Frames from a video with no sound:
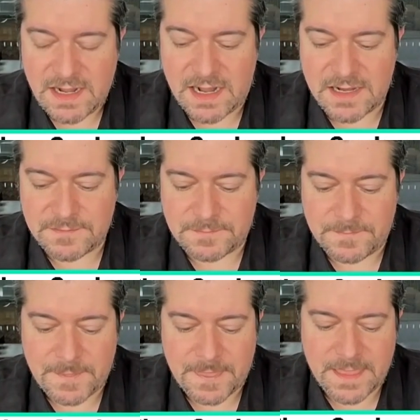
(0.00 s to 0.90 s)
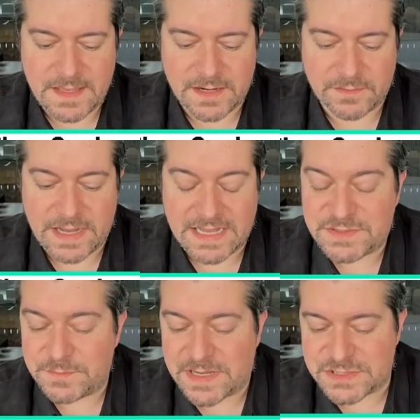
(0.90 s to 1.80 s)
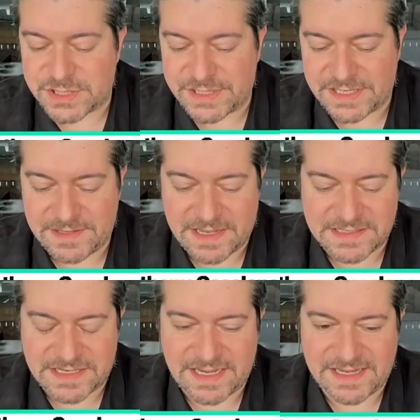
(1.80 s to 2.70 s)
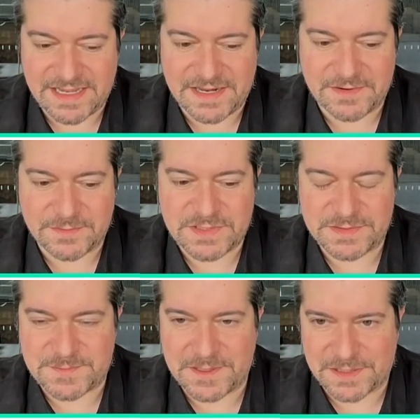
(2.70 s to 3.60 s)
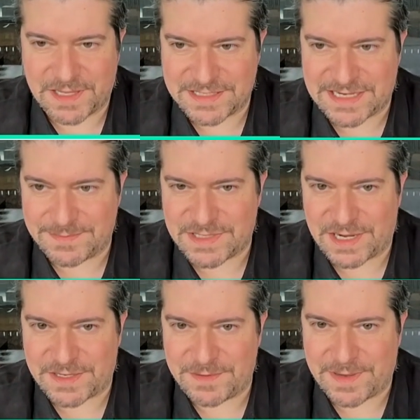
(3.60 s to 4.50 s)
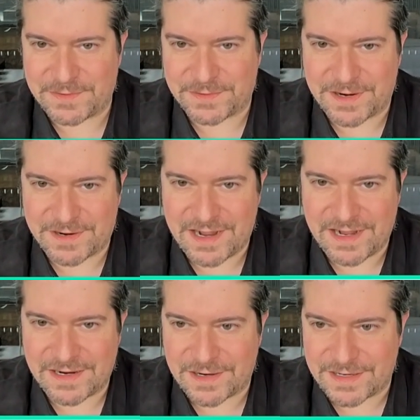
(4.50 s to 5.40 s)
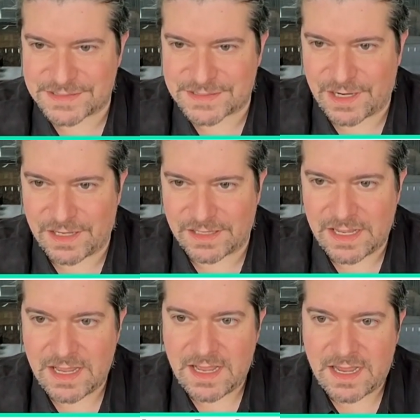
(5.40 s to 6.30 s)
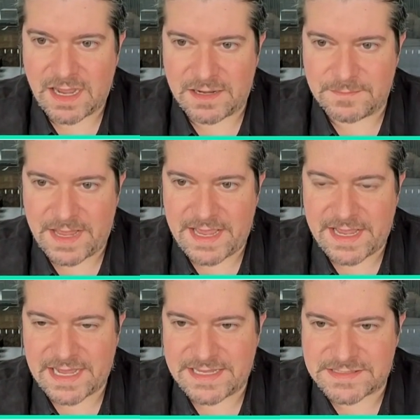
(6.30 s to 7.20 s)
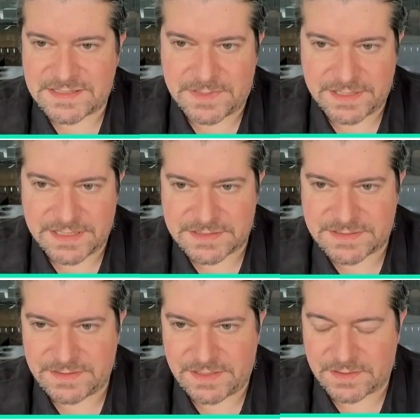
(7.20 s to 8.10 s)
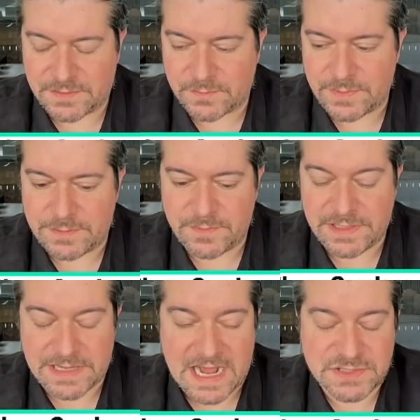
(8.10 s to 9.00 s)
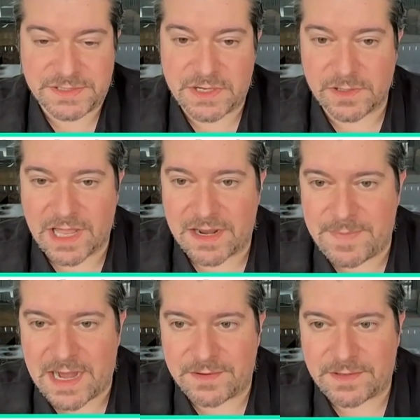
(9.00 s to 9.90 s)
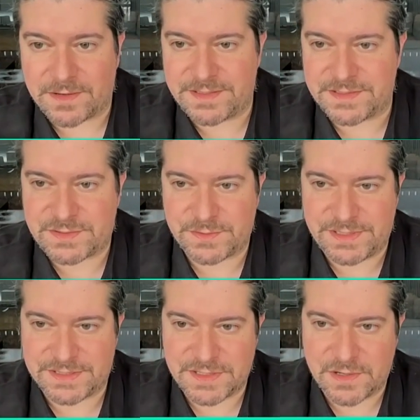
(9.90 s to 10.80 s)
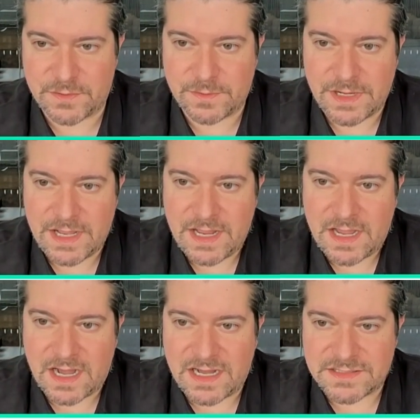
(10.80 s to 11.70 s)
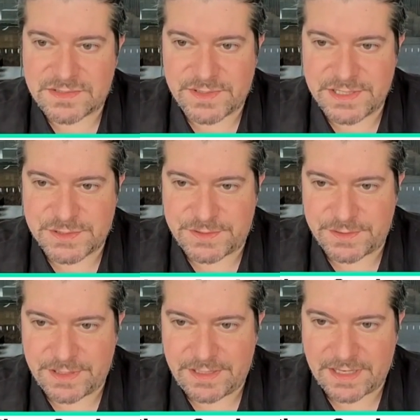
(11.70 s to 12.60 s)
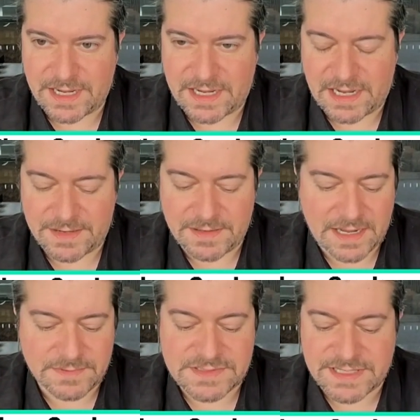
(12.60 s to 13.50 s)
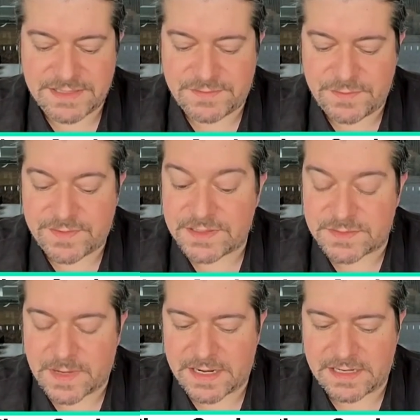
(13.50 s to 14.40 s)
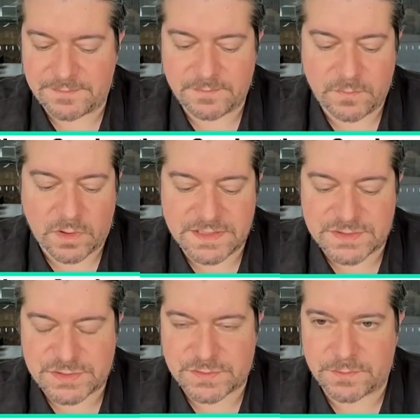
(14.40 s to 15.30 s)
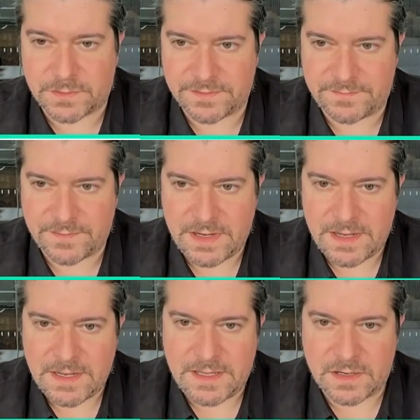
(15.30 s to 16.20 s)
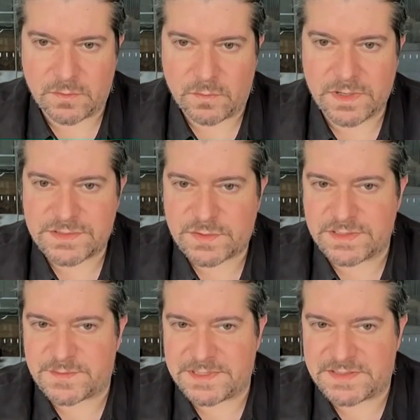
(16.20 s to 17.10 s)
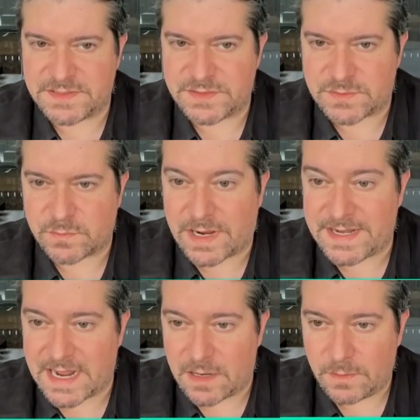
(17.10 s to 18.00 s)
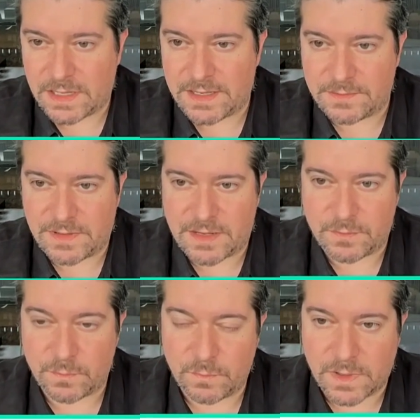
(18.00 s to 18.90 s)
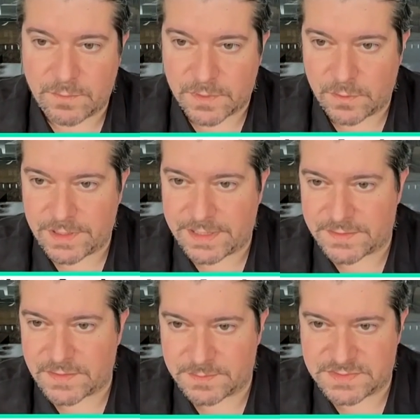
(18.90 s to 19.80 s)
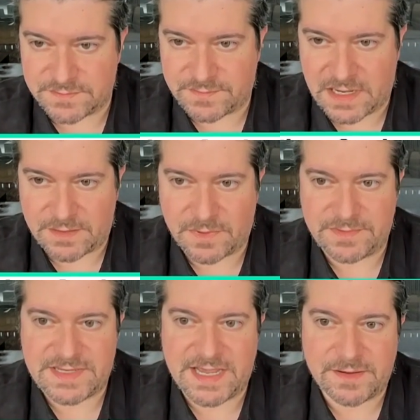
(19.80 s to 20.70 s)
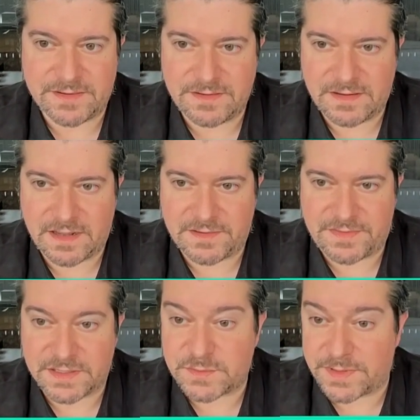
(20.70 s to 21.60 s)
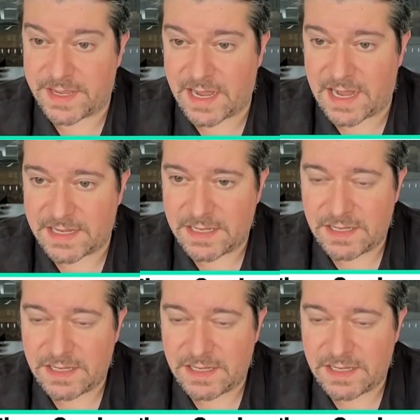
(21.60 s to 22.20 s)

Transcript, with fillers: Um, you know, as you mentioned, and as I, you know, t- spent a lot of time talking about on our uh, earnings call, um, AI is something that's, you know, we, we actually know a lot about. Our industry is no uh, stranger to it. I, I, I, would say two things about it. Um, one is sort of you know where Squarespace is right now and and where we're going in terms of uh, where we take uh, things with AI.